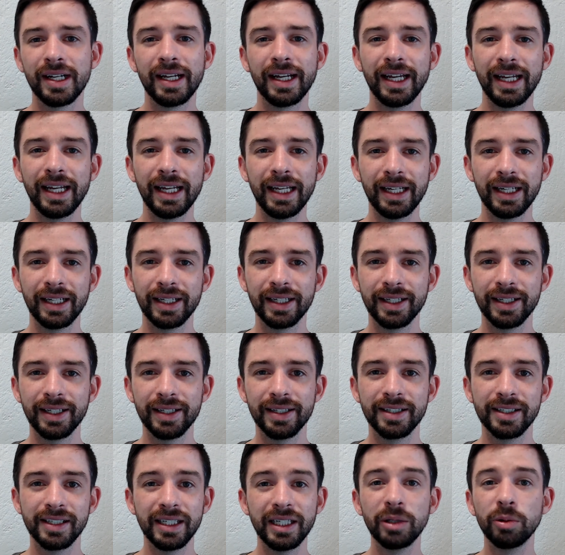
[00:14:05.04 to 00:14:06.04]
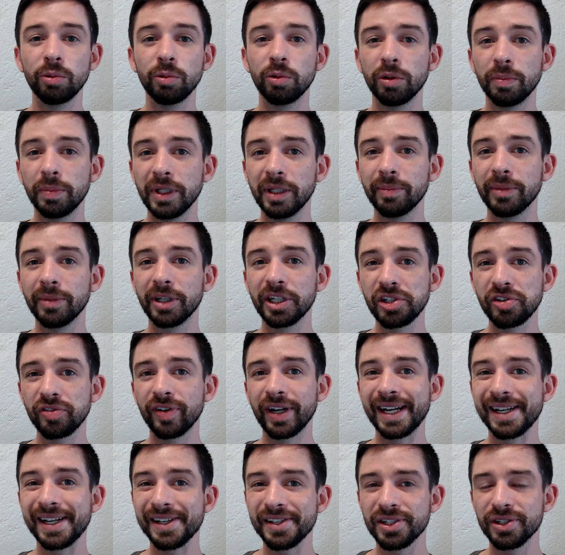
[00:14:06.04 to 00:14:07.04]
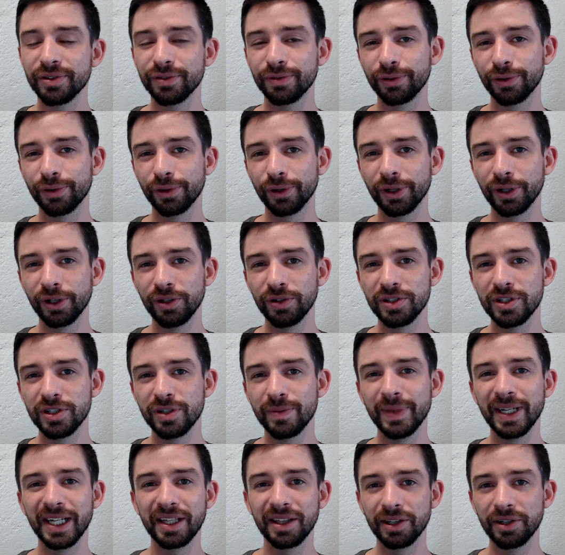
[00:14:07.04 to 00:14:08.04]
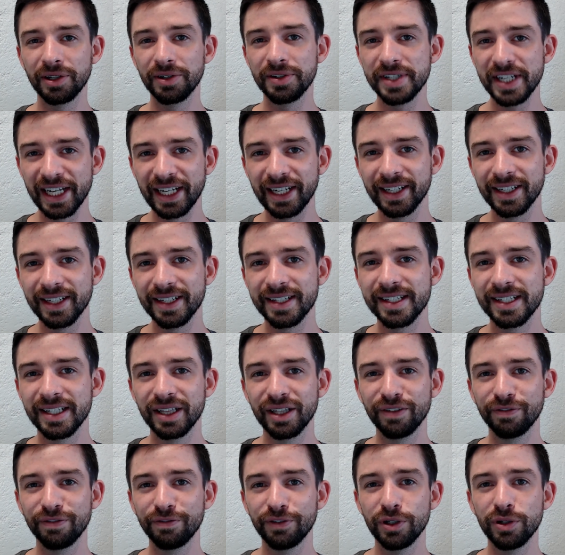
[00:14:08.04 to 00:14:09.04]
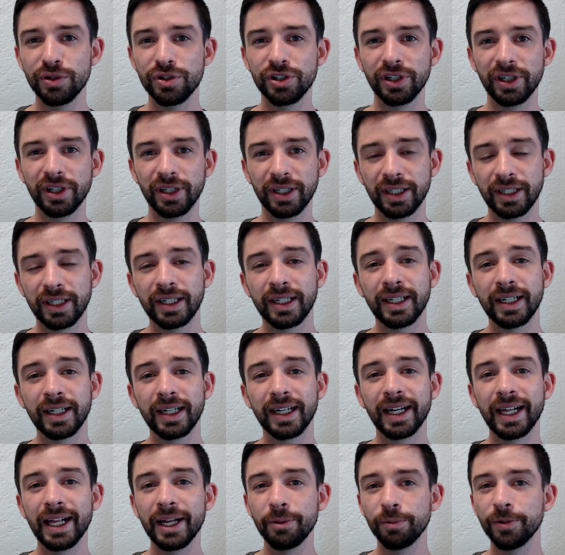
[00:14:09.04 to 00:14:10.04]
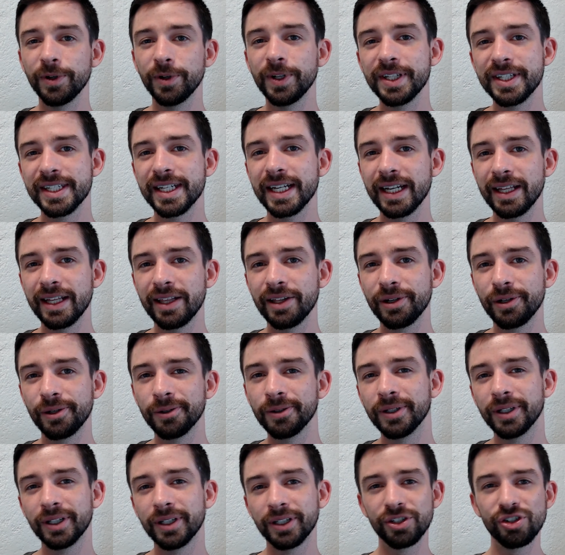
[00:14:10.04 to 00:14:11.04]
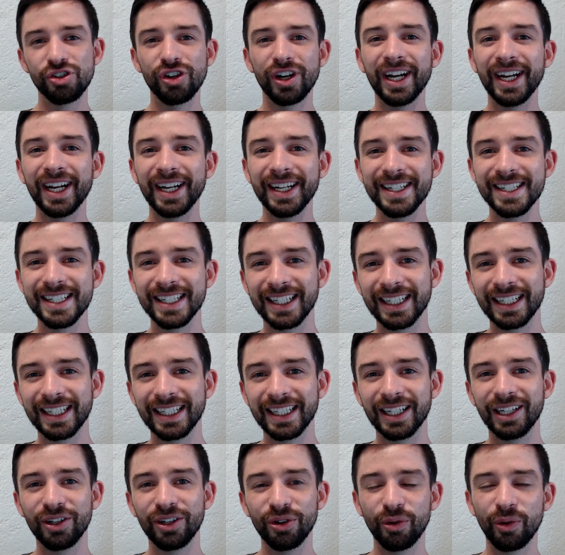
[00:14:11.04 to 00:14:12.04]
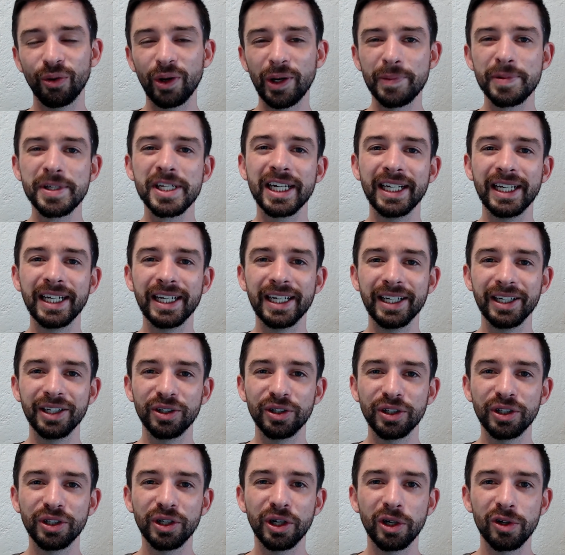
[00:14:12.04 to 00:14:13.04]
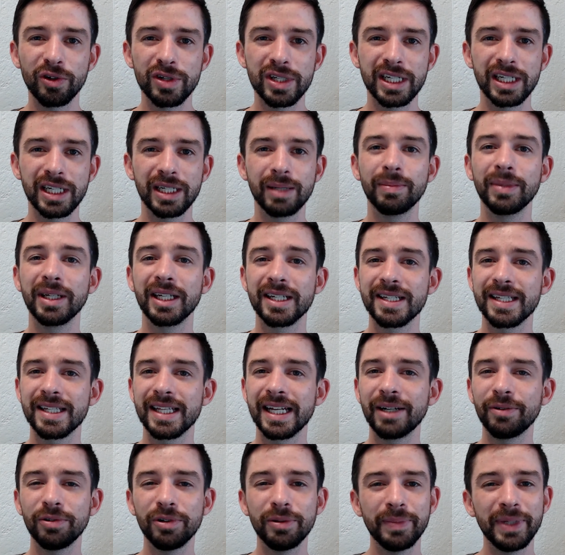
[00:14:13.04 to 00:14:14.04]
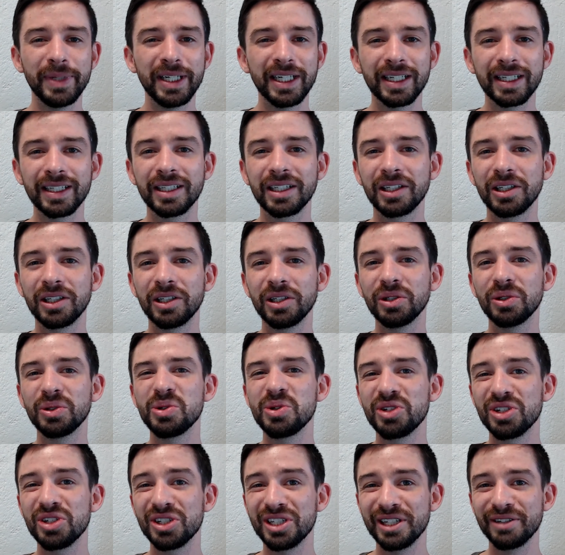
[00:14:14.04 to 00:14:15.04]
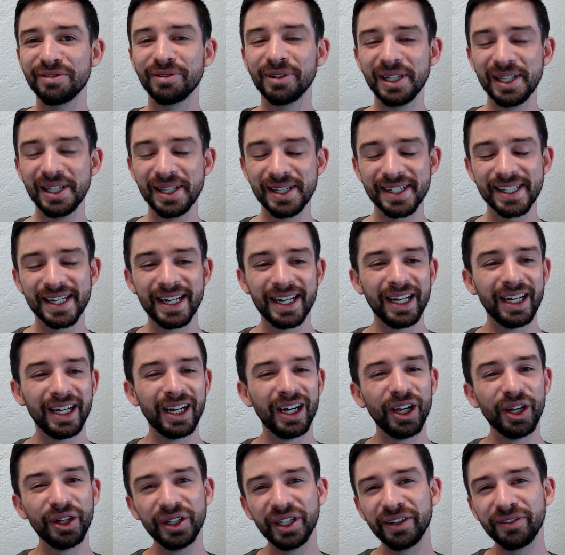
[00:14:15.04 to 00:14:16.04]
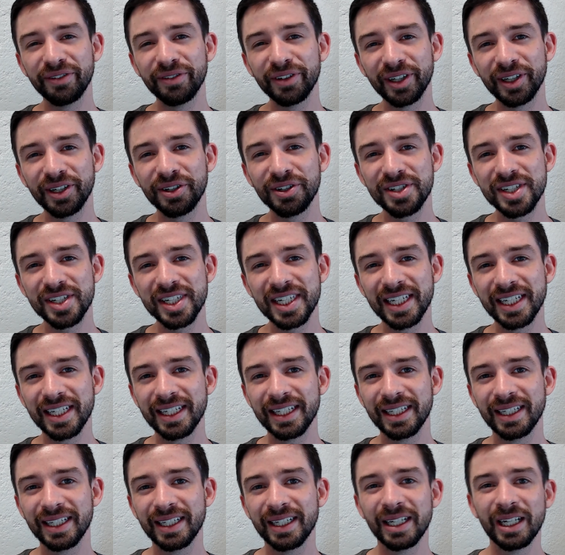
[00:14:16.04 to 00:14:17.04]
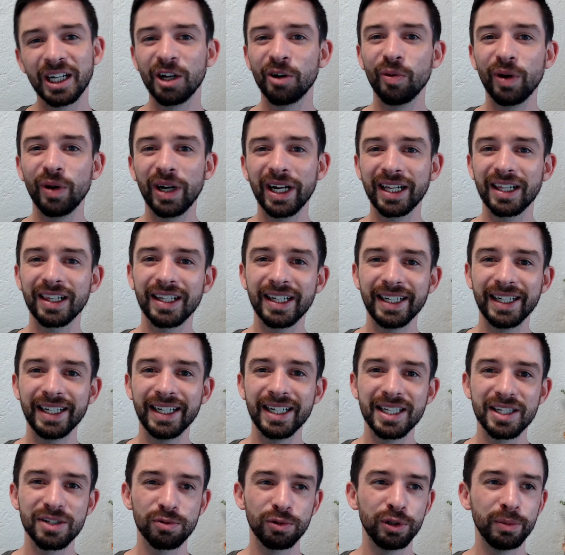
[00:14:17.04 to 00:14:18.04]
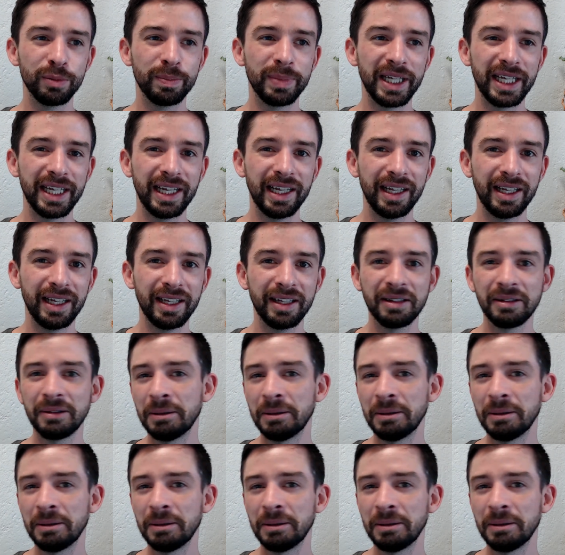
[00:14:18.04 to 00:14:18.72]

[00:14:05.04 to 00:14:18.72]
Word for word: and it will be much faster for you to make those edits in the future. I would say though, try to get your website on good hosting, because that will make a huge difference. I'll never understand it why clients will pay